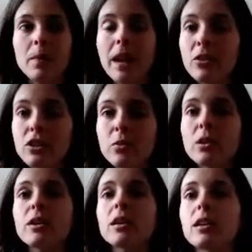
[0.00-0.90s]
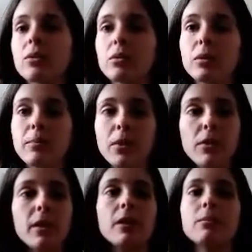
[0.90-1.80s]
energy work, through
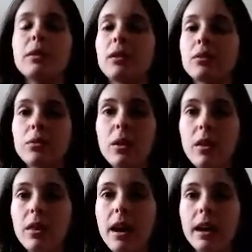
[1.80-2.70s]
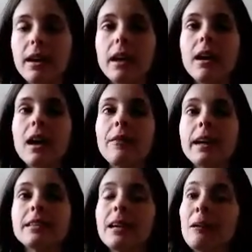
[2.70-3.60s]
hypnotherapy, through all that, I've
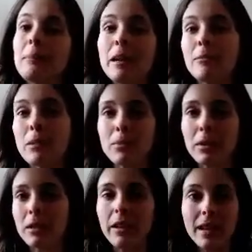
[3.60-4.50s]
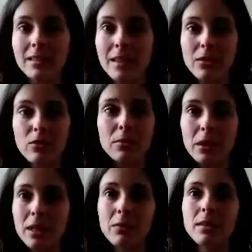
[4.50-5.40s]
had to help many people heal ancestral
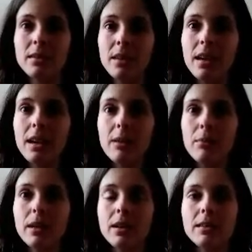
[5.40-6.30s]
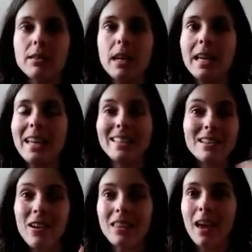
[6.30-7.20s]
beliefs because it's
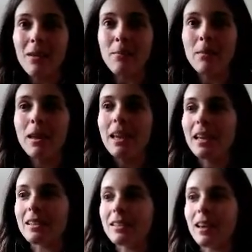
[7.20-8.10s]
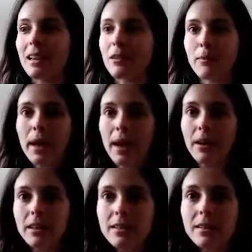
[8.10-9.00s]
not them. It's like their
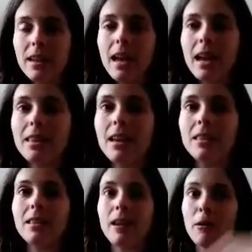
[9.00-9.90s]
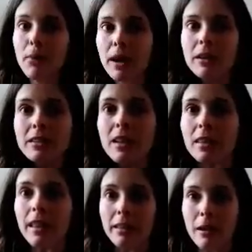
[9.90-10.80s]
parents and then their parents
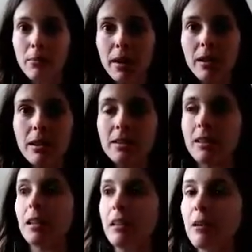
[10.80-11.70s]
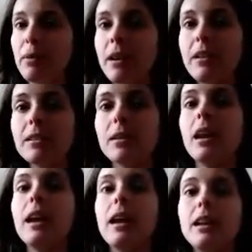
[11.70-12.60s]
and then their parents and then their parents.
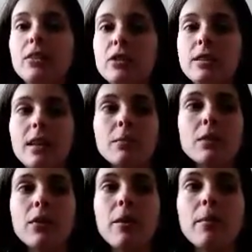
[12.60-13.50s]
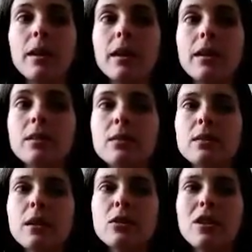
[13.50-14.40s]
And it just stems from
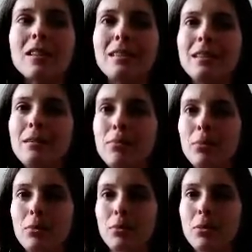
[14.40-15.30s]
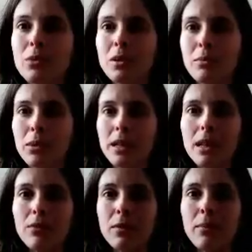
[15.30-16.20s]
such a deep-rooted
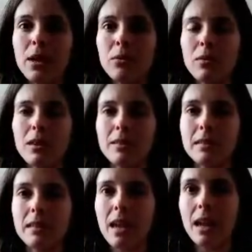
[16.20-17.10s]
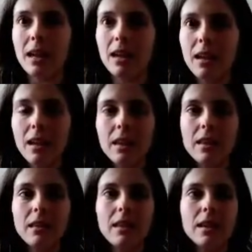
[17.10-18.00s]
belief about this thing
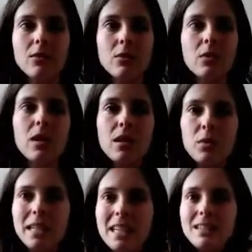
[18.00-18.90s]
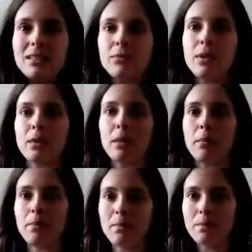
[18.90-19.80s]
that they don't know how to release from
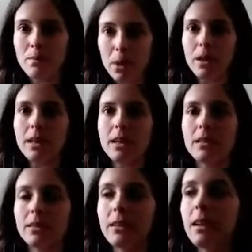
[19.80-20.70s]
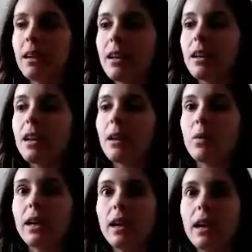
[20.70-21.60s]
their bodies, and
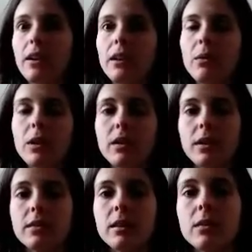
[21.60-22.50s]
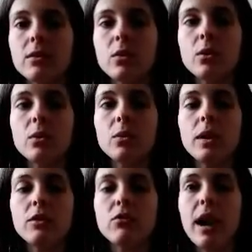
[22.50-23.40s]
we carry it with us. So
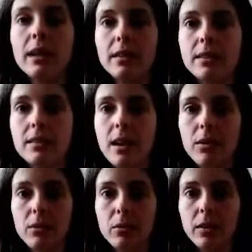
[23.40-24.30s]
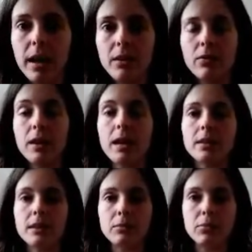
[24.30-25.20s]
it drags us down through life.
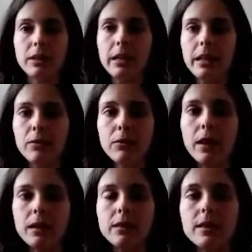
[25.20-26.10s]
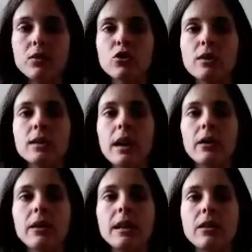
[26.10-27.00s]
It's completely false. It's just
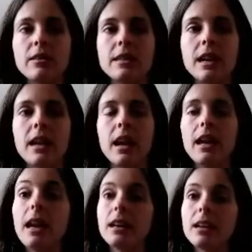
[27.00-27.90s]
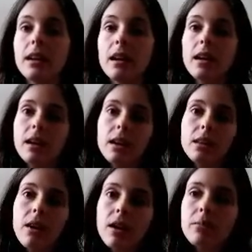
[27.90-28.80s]
carried in our DNA, and
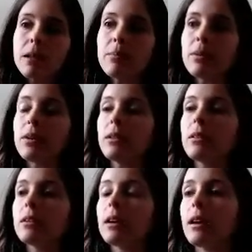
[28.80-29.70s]
a lot of people,